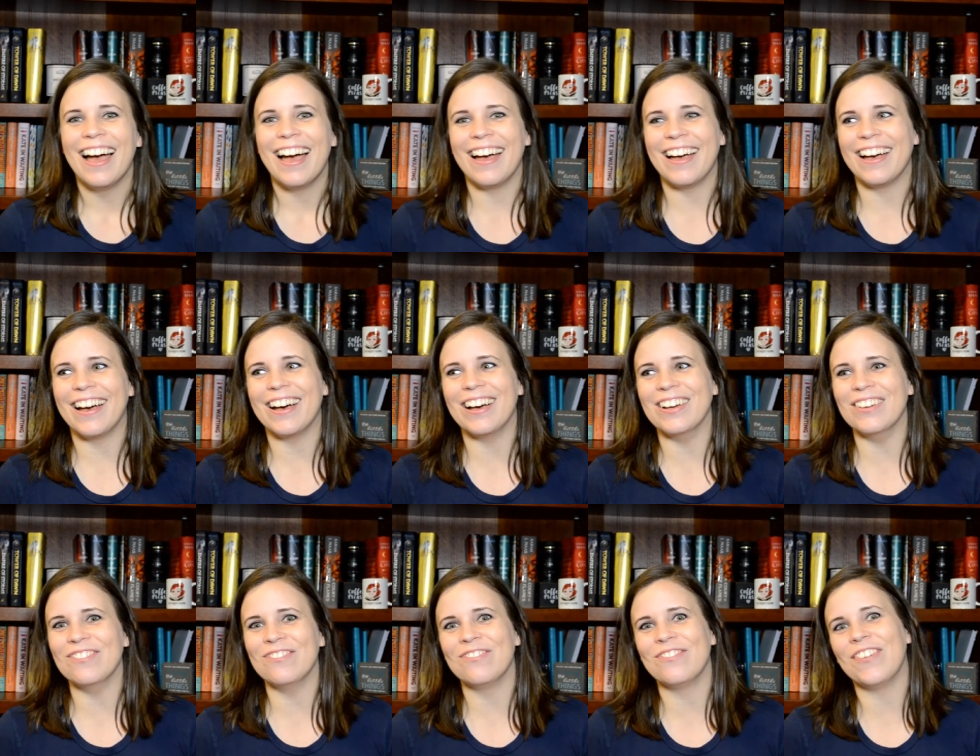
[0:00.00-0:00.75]

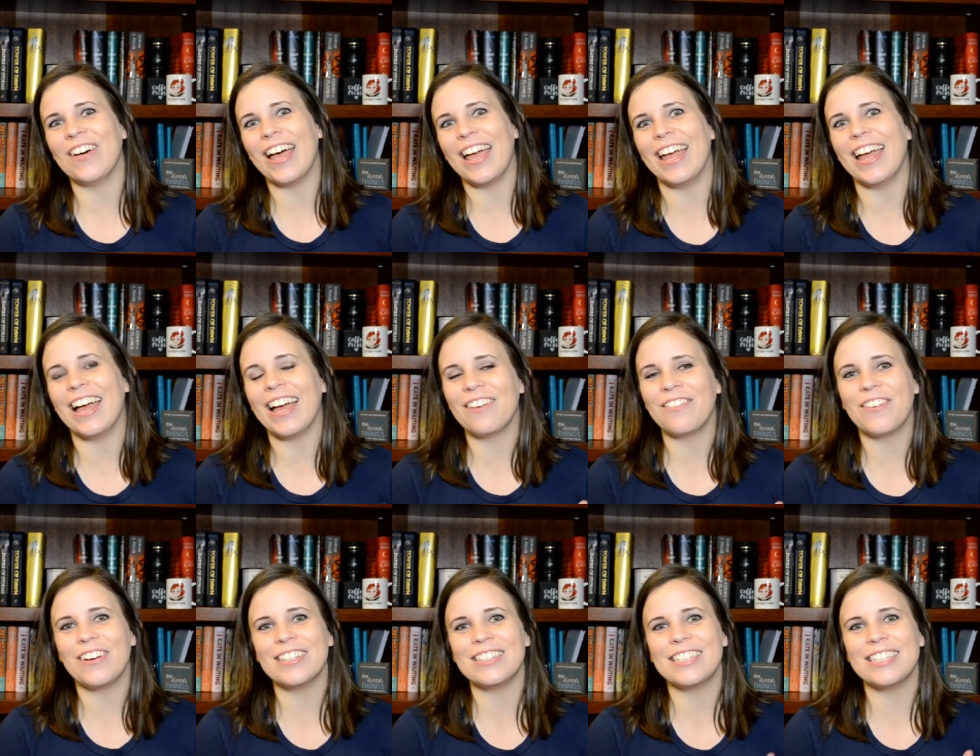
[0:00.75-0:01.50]
um, but I
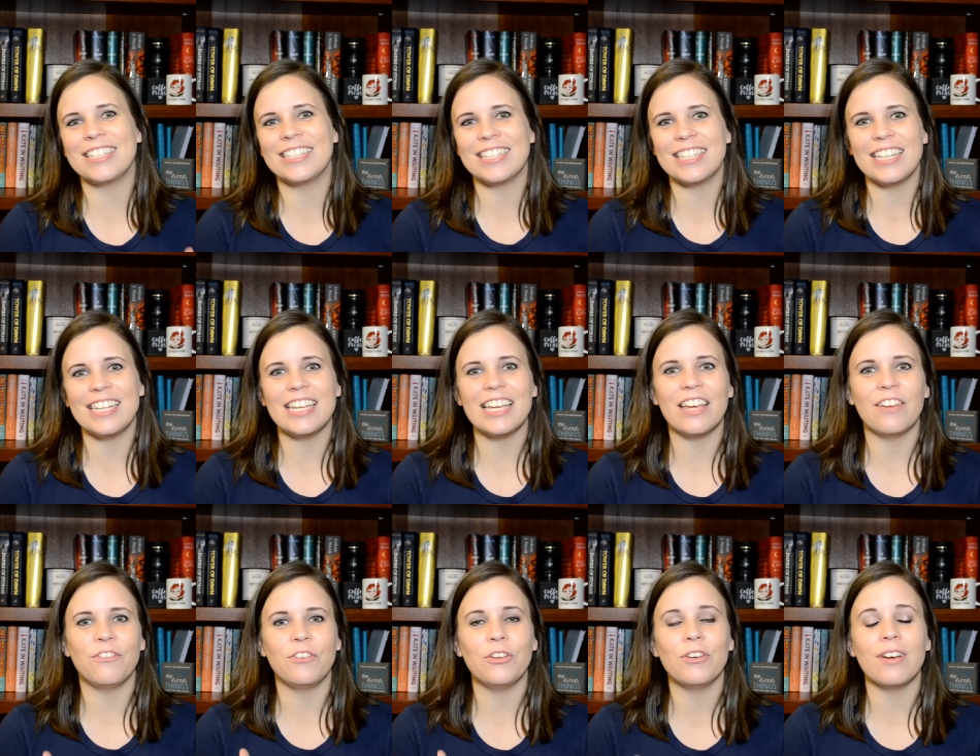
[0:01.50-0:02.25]
want to see
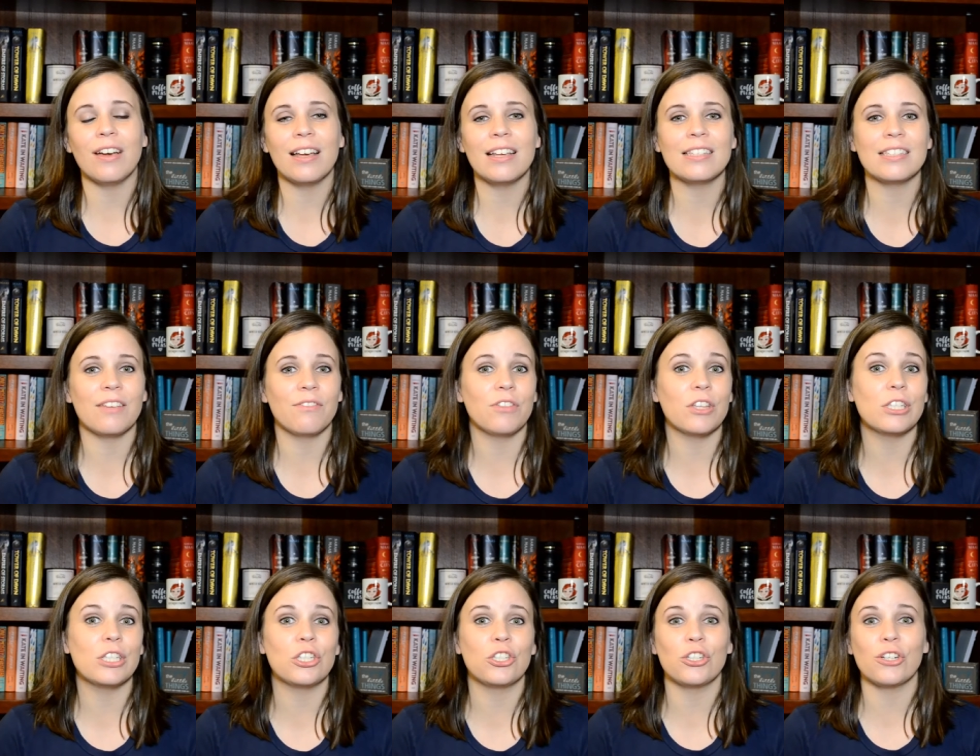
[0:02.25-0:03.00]
if you guys, if
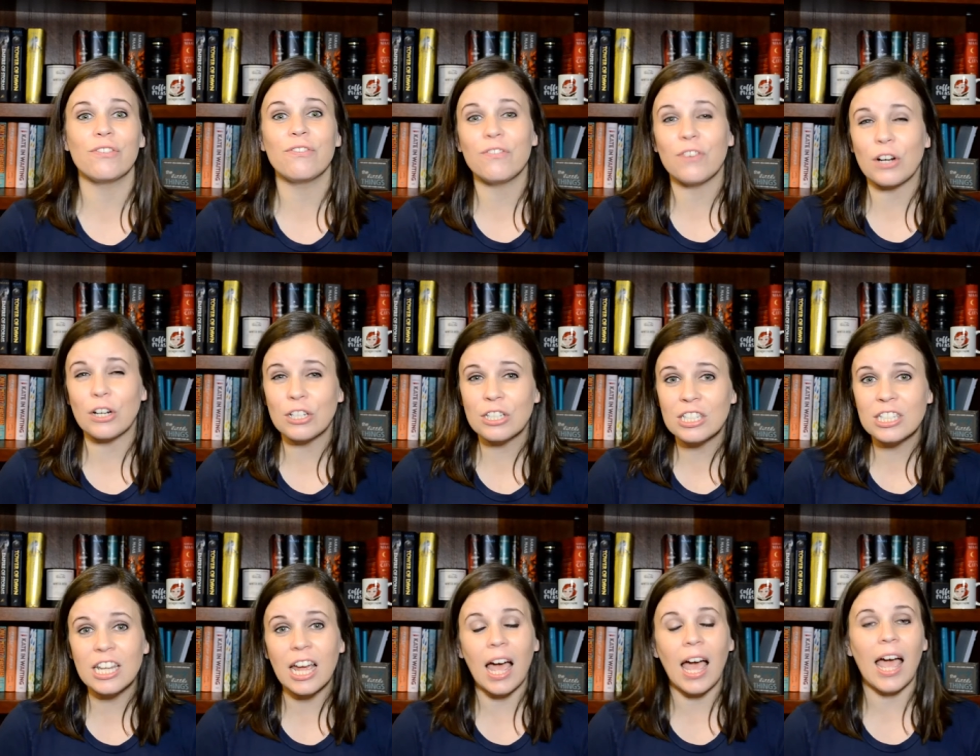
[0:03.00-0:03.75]
this is your
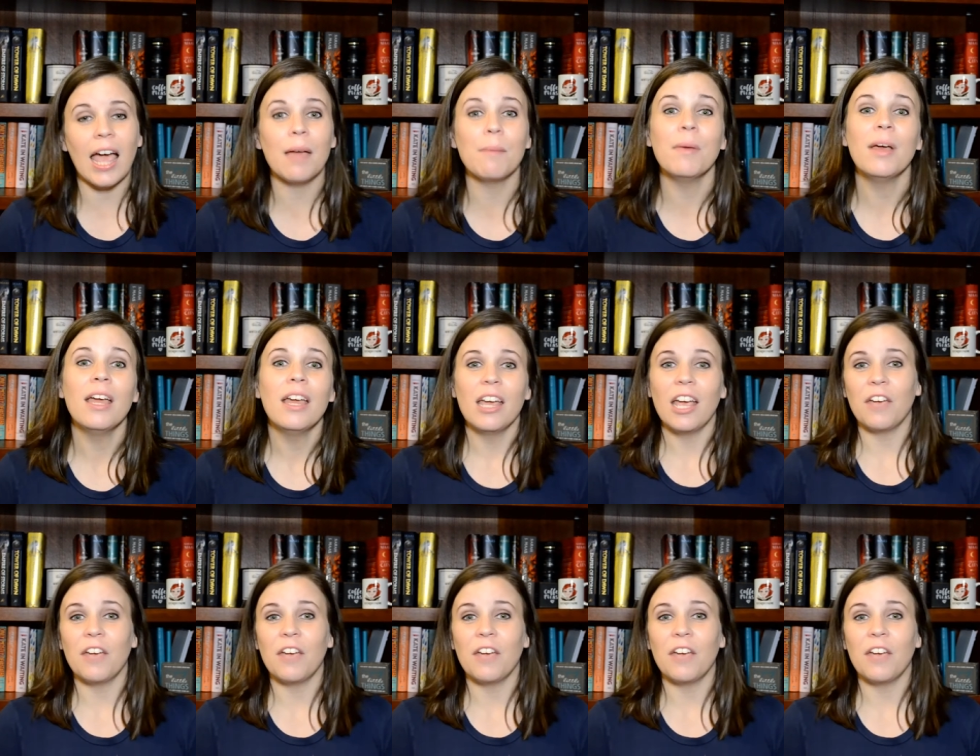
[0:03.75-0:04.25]
first time,